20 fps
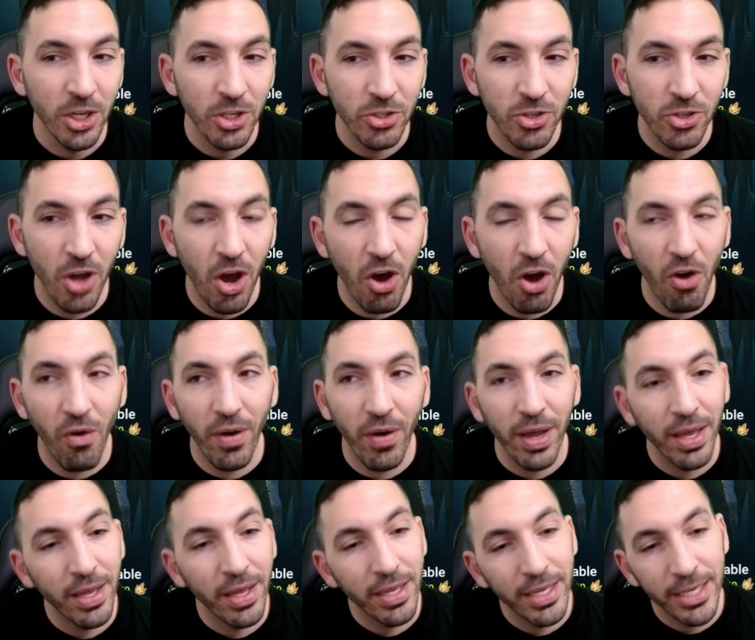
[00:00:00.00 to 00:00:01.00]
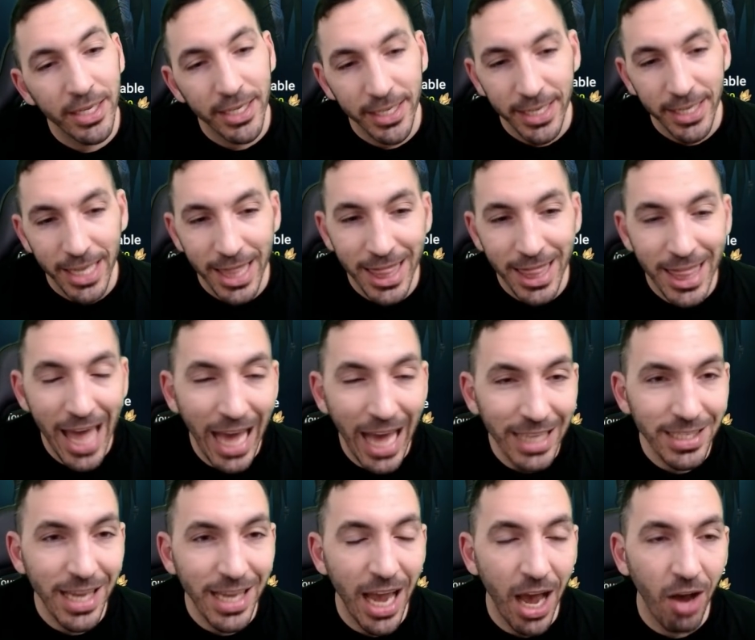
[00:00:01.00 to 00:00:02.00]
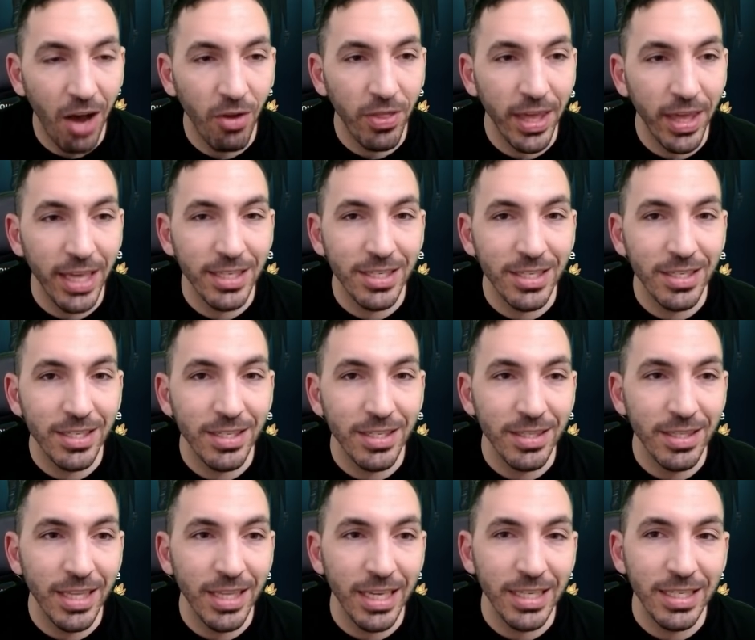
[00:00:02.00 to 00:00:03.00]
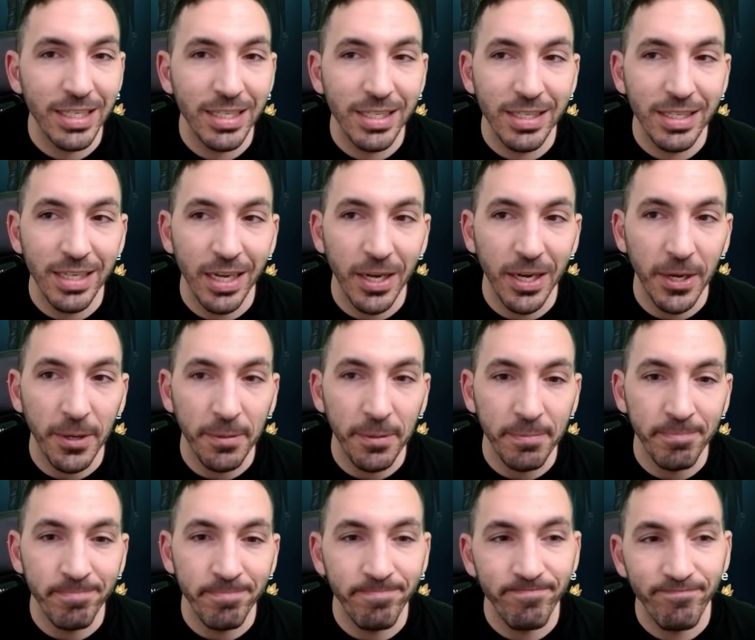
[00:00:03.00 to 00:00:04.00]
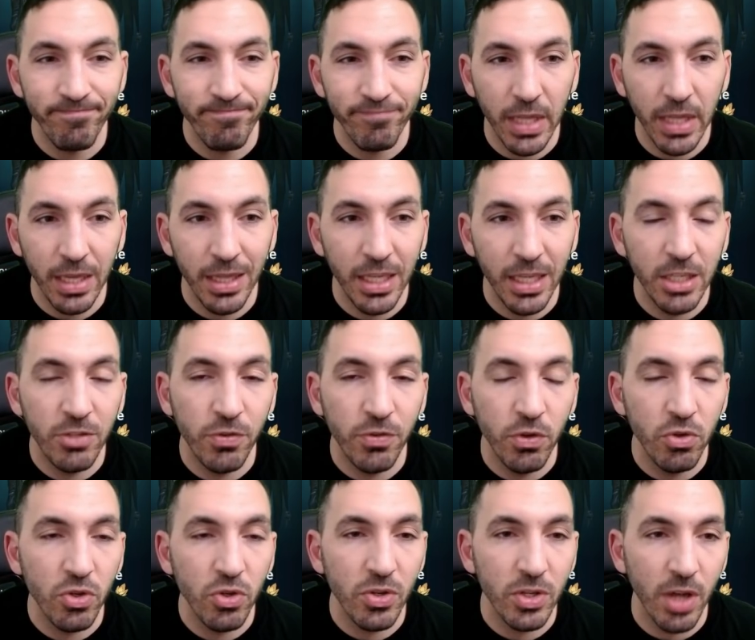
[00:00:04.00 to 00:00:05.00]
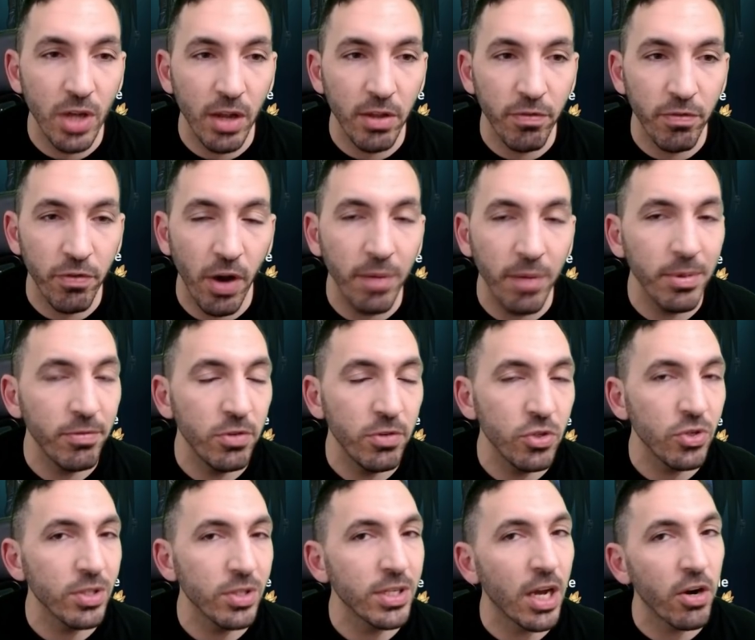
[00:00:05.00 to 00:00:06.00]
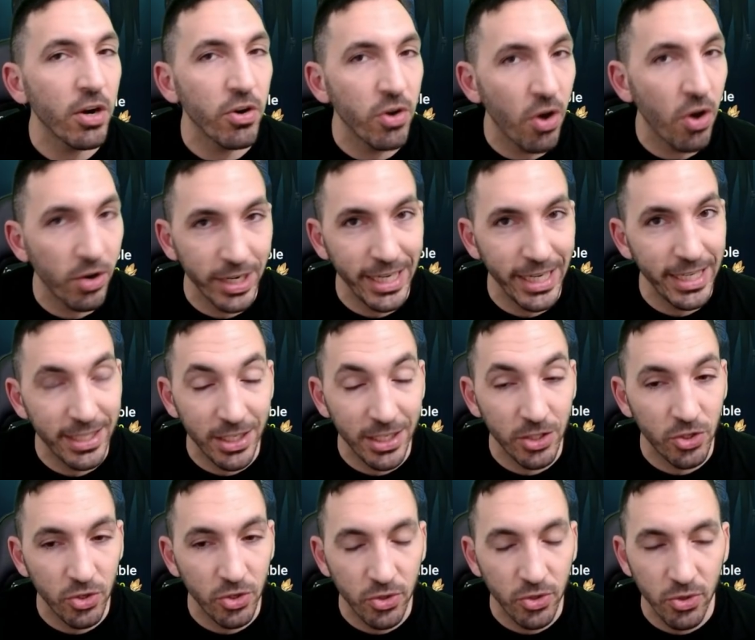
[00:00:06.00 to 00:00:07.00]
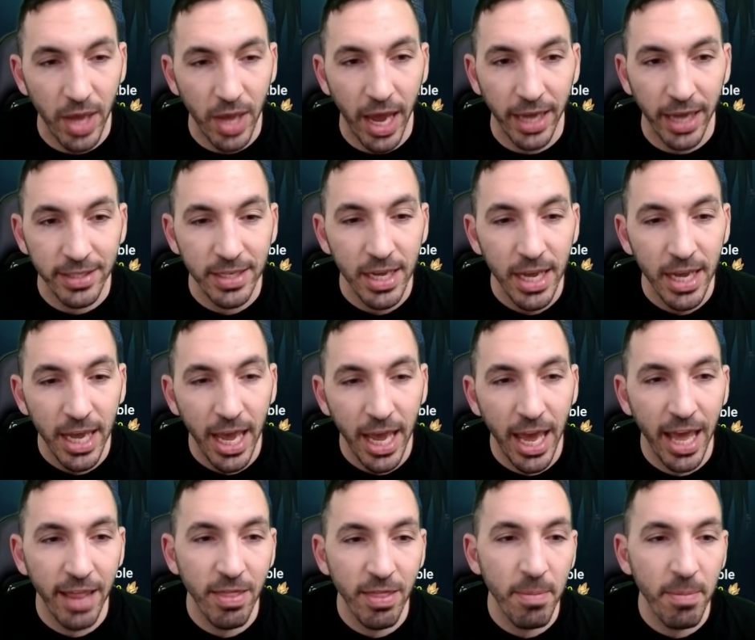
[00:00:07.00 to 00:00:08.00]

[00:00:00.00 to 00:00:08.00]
So that's how this this um these fusions are. The fragment fusions are not easy to do, guys. And